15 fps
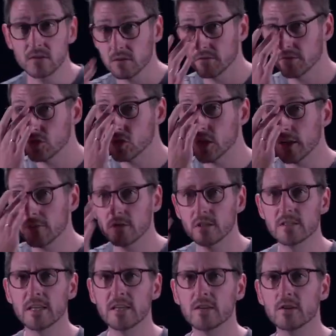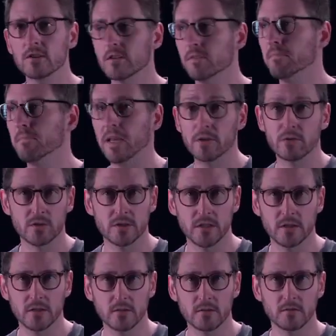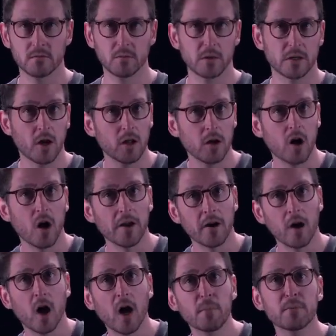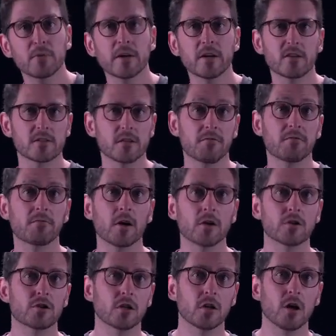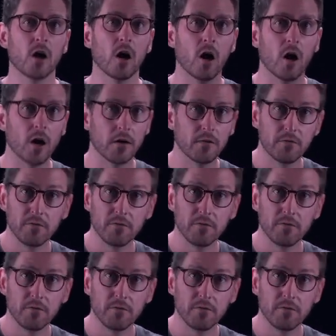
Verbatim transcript: sort of generalizations of matrices. We call an operator as a function on